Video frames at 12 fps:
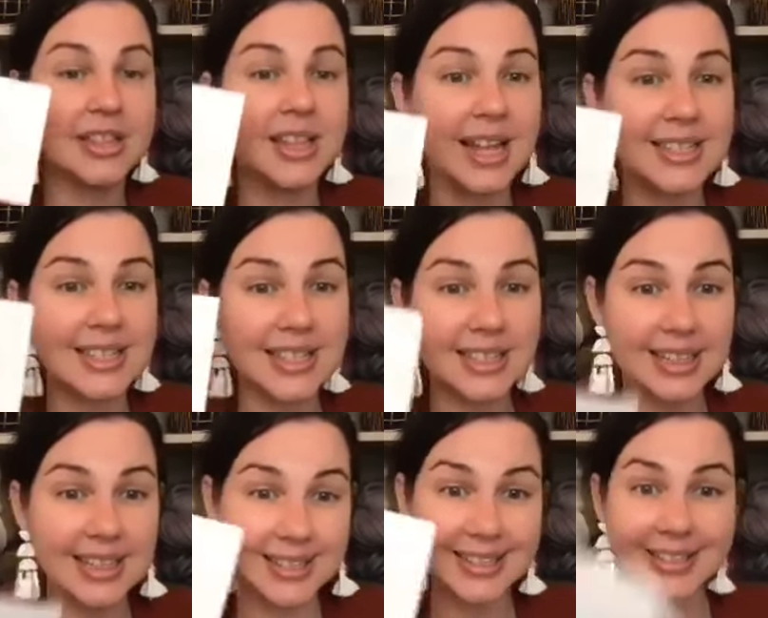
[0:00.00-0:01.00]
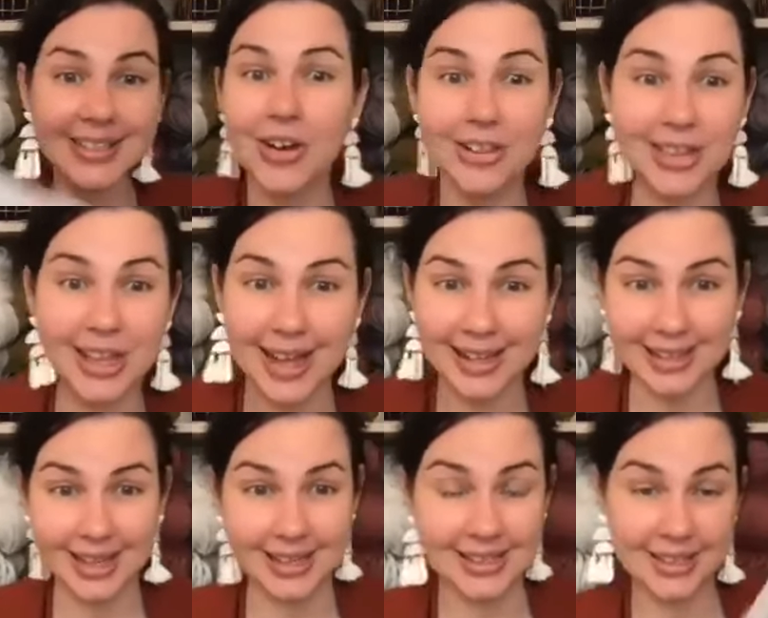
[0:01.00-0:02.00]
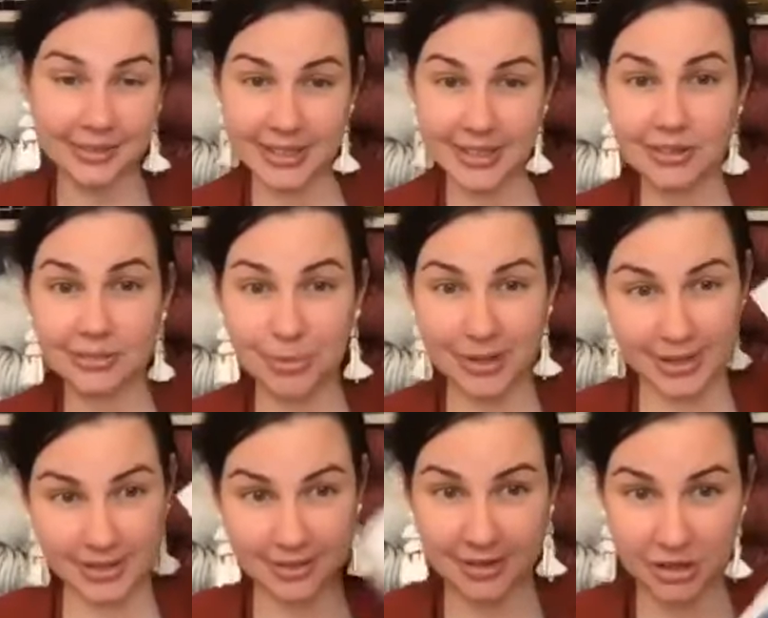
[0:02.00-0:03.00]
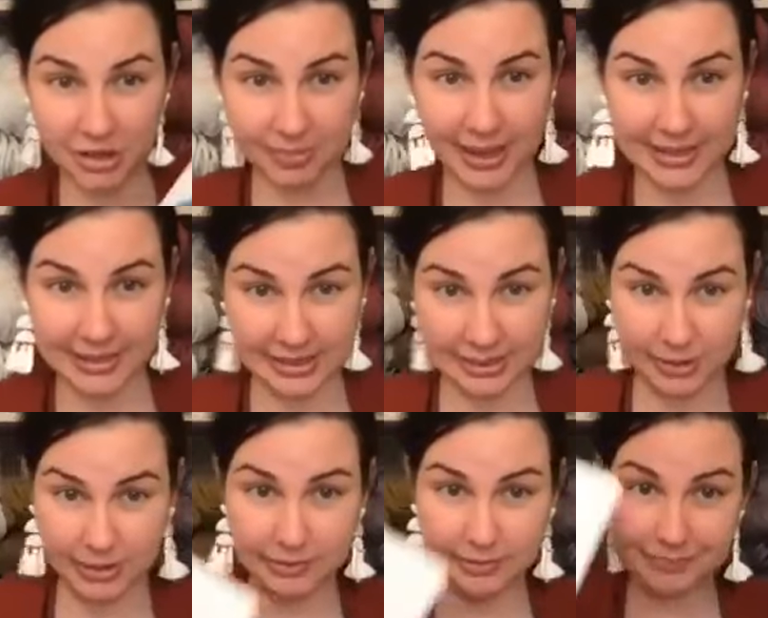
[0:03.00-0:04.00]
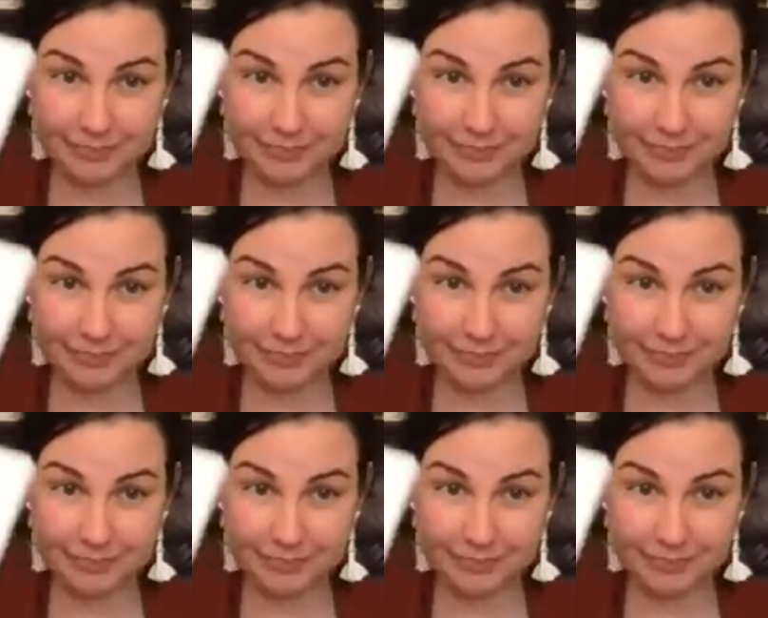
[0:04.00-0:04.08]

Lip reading: That's the link to the online class. There is a printed crochet pattern as well.